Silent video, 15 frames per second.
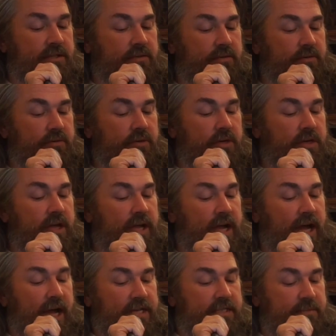sends through
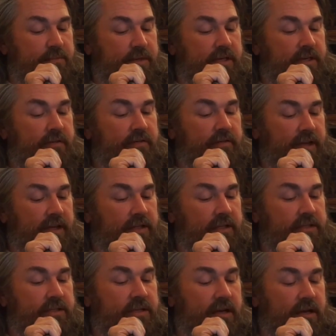a high-speed
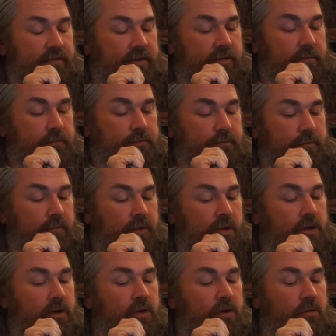ventless oven.
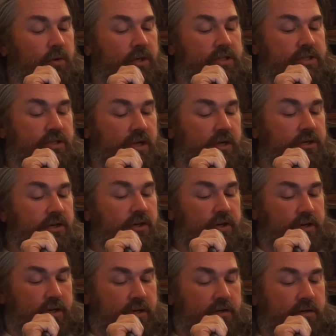When it's done
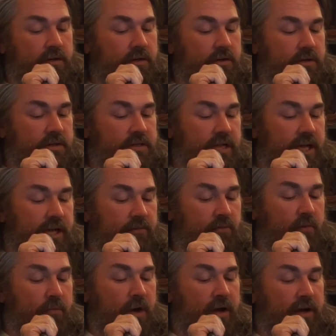cooking, the
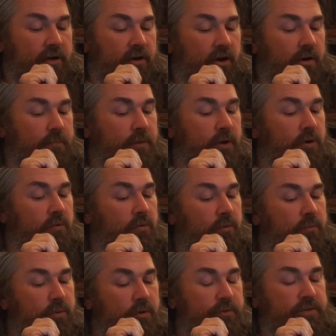second robotic arm
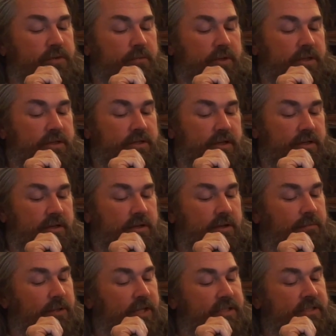removes the pizza,
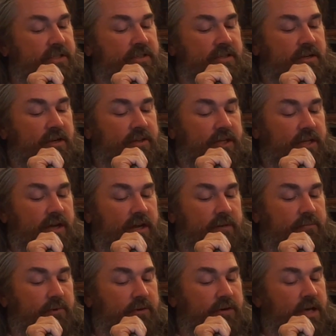places it on the
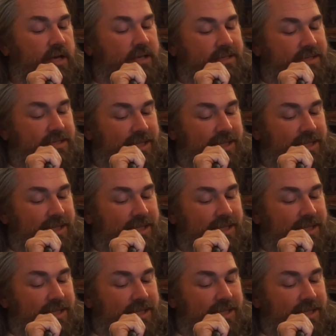cutting board,